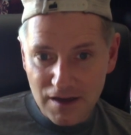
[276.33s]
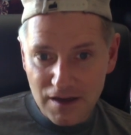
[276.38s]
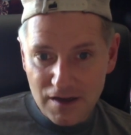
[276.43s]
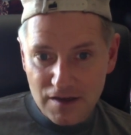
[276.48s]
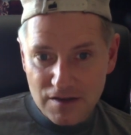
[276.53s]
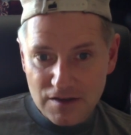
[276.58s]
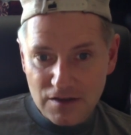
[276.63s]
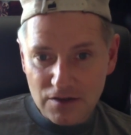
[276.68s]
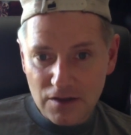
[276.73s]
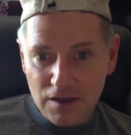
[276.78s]

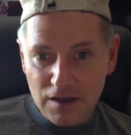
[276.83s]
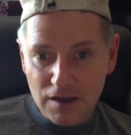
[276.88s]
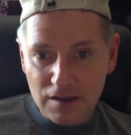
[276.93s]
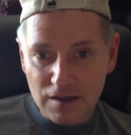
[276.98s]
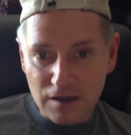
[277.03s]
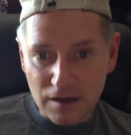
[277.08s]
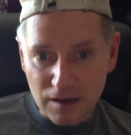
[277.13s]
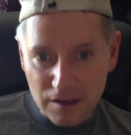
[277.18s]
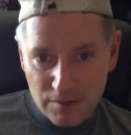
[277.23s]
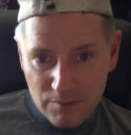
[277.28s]
so they can
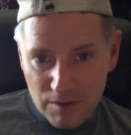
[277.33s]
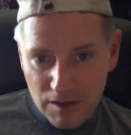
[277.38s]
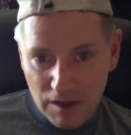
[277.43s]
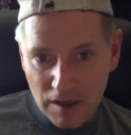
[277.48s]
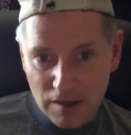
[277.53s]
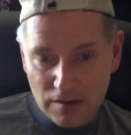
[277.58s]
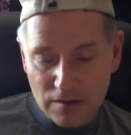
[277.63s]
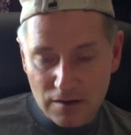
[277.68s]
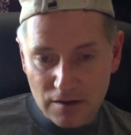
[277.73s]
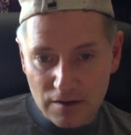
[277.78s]

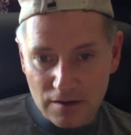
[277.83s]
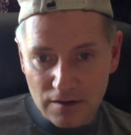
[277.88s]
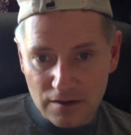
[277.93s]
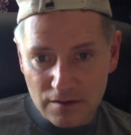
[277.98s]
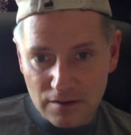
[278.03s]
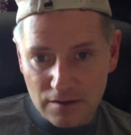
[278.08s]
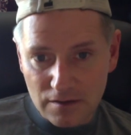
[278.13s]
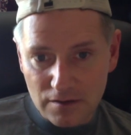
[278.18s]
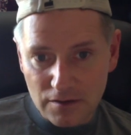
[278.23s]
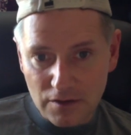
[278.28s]
eliminate
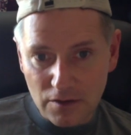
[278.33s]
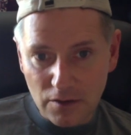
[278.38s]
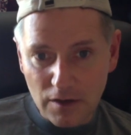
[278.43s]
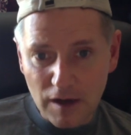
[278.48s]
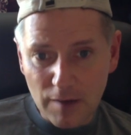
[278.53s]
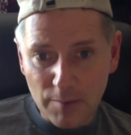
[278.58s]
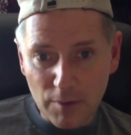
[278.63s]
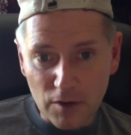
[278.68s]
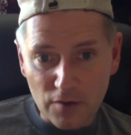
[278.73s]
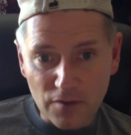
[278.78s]
the
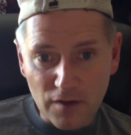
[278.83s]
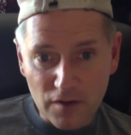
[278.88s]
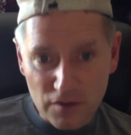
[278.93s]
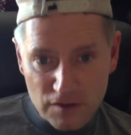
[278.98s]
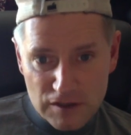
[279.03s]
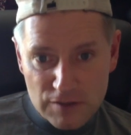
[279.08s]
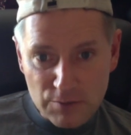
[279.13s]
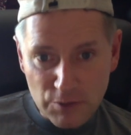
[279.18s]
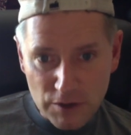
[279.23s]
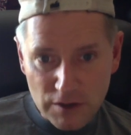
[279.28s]
couple of other
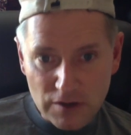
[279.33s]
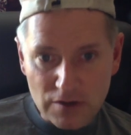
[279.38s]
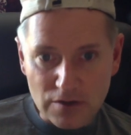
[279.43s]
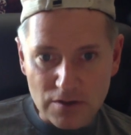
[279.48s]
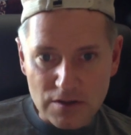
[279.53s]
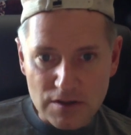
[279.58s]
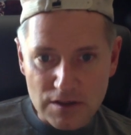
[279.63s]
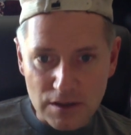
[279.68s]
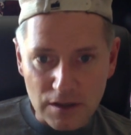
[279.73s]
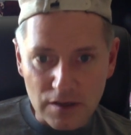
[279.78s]

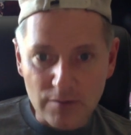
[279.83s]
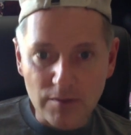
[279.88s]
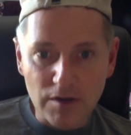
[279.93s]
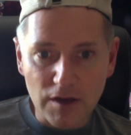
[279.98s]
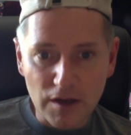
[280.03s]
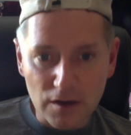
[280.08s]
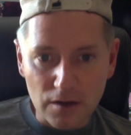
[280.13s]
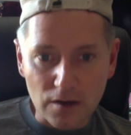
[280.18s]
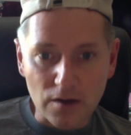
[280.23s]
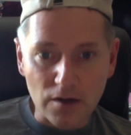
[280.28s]
sprinters,
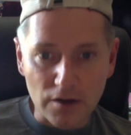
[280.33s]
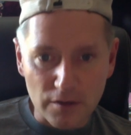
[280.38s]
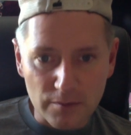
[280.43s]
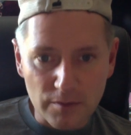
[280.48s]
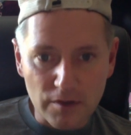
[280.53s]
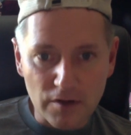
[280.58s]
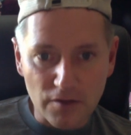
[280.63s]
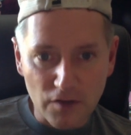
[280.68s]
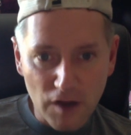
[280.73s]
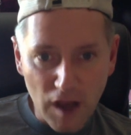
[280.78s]
eliminate a little
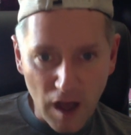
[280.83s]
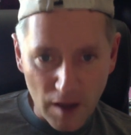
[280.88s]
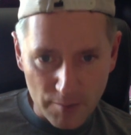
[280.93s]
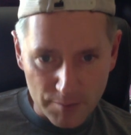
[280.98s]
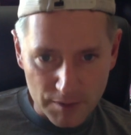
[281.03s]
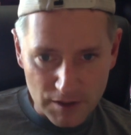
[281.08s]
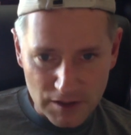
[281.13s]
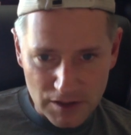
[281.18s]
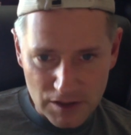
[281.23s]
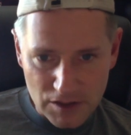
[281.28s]
bit of a
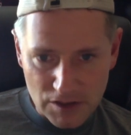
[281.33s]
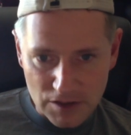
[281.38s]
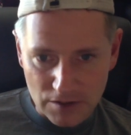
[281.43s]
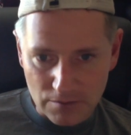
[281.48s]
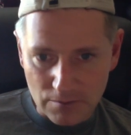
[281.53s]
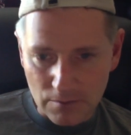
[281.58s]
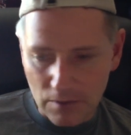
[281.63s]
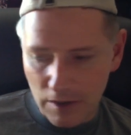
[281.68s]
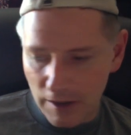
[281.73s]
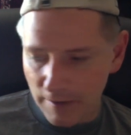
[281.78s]
competition,
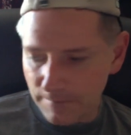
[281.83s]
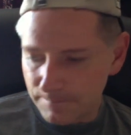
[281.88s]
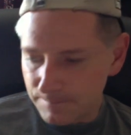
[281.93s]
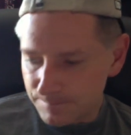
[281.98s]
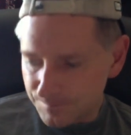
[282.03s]
right?